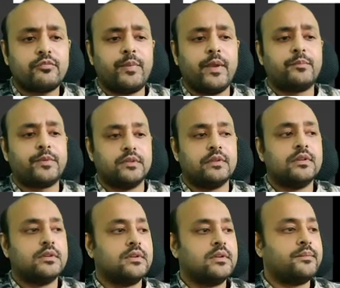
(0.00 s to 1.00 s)
people.
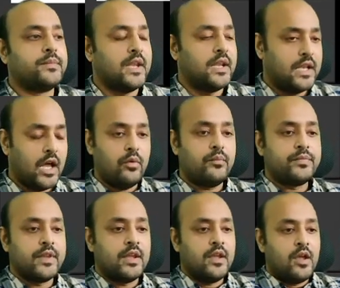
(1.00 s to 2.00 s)
Now,
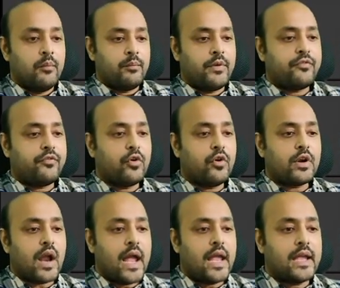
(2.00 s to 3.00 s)
before
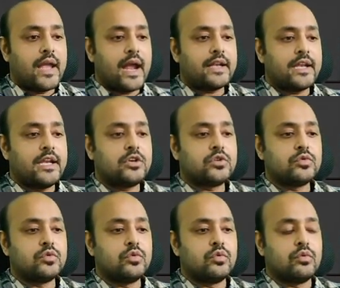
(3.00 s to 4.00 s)
I get
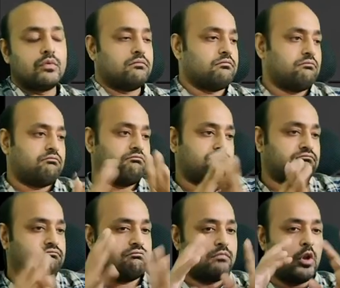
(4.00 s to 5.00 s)
into,
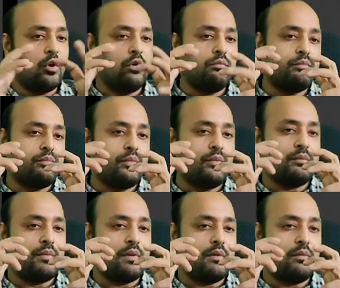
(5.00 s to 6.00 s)

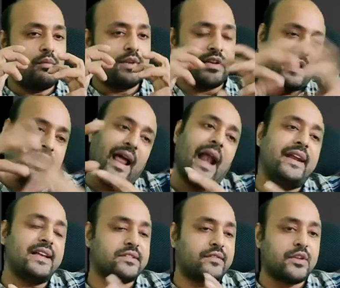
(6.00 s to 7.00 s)
the
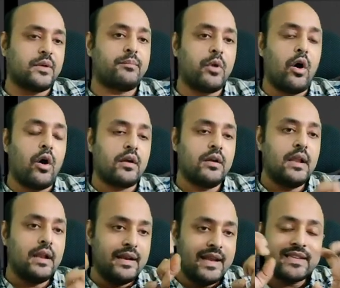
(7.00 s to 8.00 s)
technicalities of the blog,
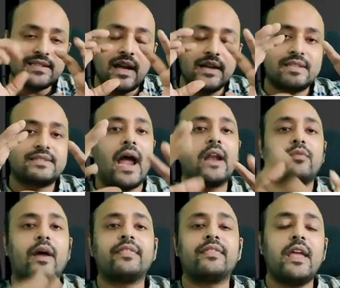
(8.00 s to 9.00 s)
let's understand
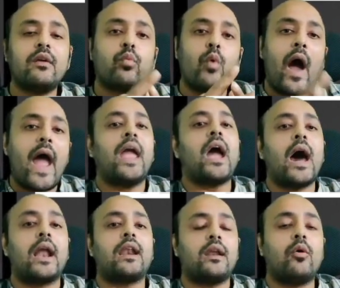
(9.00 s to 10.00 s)
one thing, why
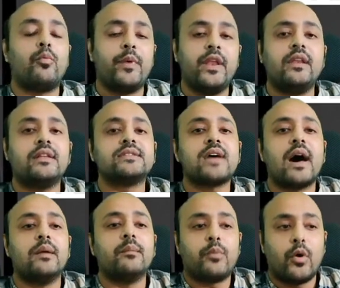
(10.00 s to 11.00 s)
our opinions are
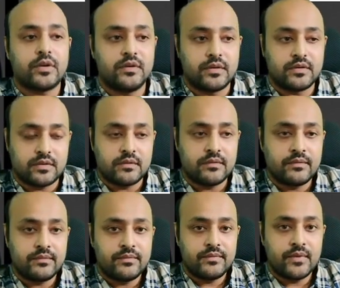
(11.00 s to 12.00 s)
important.
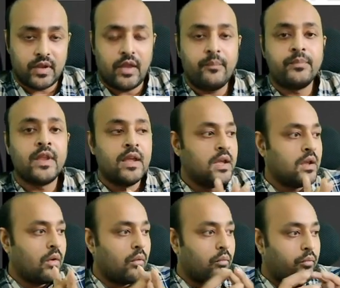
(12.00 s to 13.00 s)
Okay?
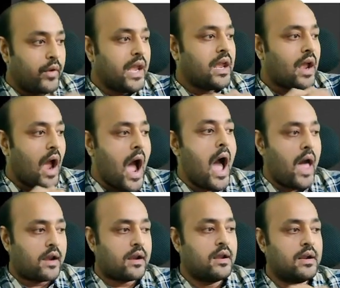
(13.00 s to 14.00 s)
We
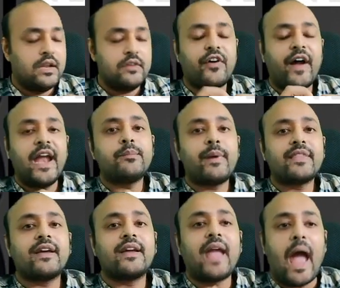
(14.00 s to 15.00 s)
are defined by
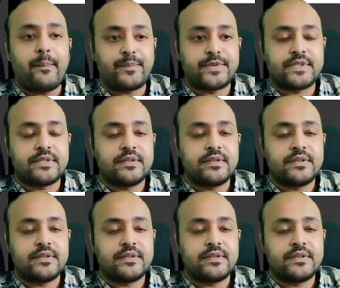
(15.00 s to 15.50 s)
the gaps